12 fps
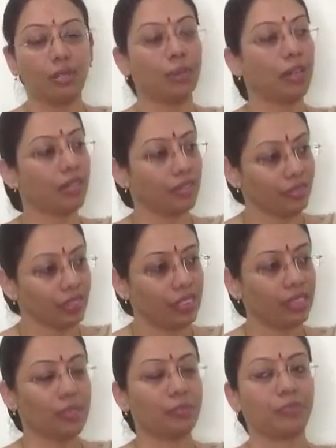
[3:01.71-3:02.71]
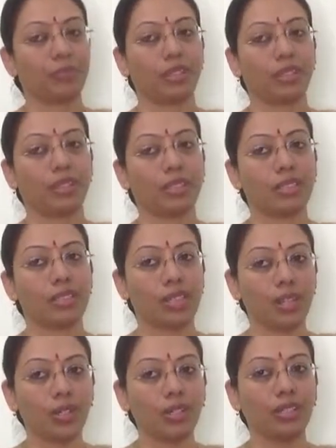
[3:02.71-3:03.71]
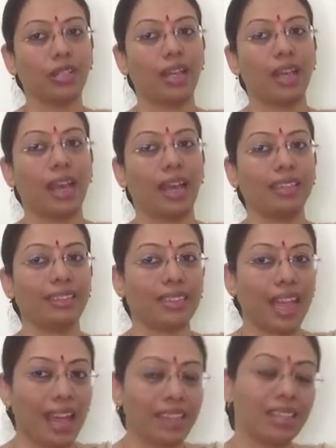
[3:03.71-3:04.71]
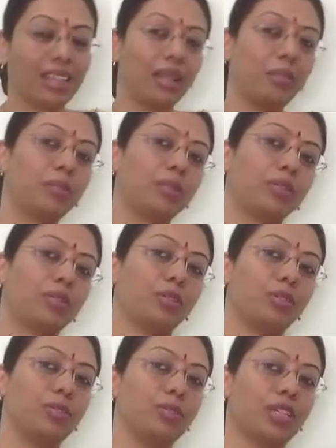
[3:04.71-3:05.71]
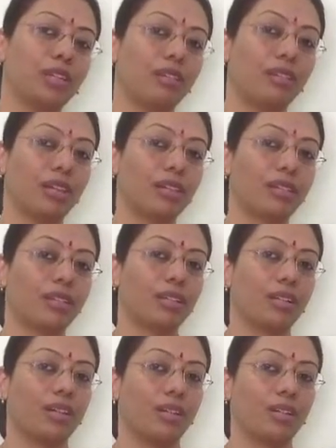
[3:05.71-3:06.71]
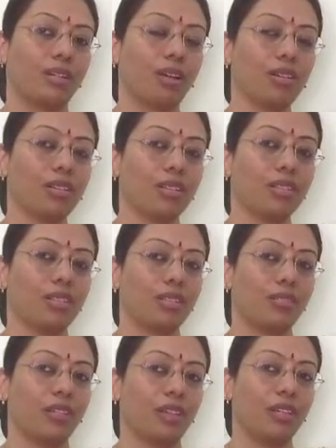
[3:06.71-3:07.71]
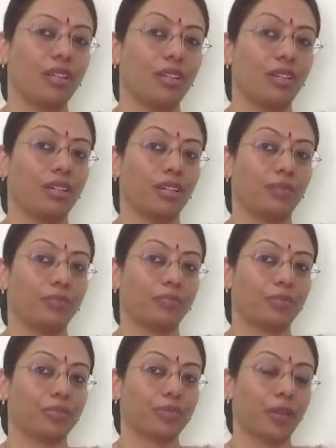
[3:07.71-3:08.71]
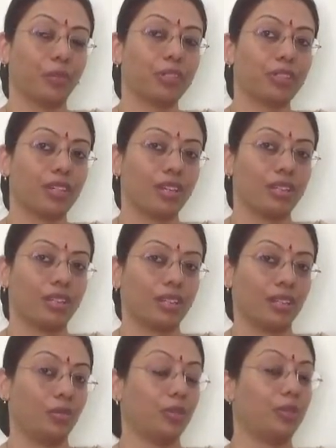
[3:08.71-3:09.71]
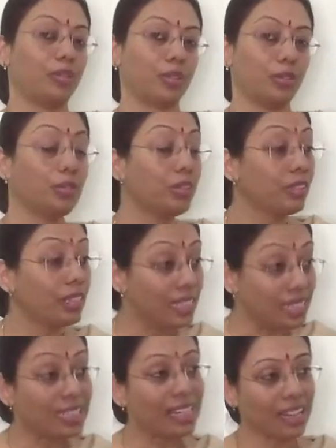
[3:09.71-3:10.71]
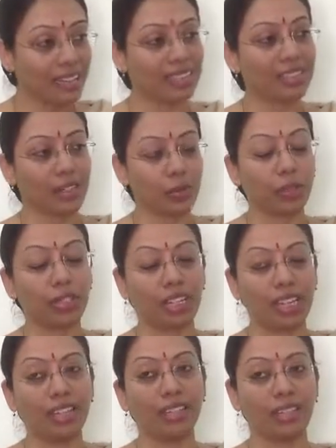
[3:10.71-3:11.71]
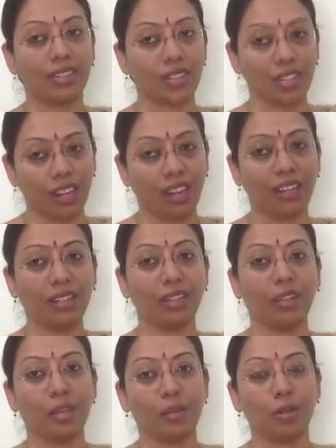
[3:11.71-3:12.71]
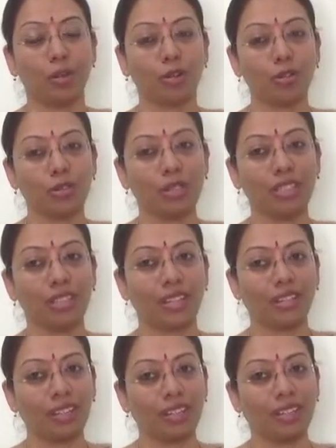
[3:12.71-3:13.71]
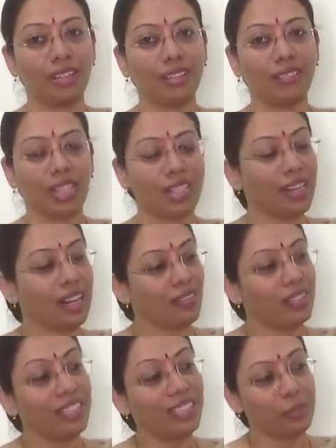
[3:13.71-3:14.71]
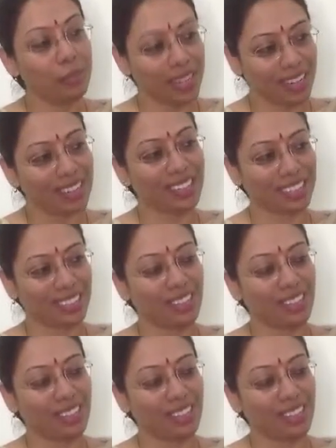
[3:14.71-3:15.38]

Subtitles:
part of the session, and that helped to generate not just a very, I would say that there were good insights that were gained and shared, but also it generated a very lively debate